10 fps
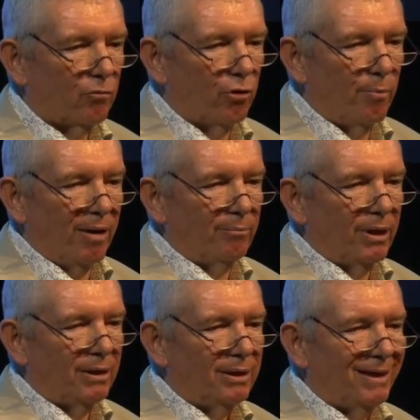
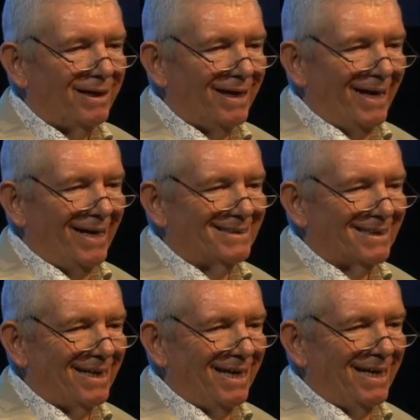Remember,
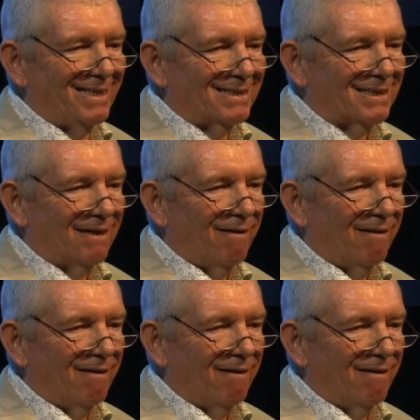it is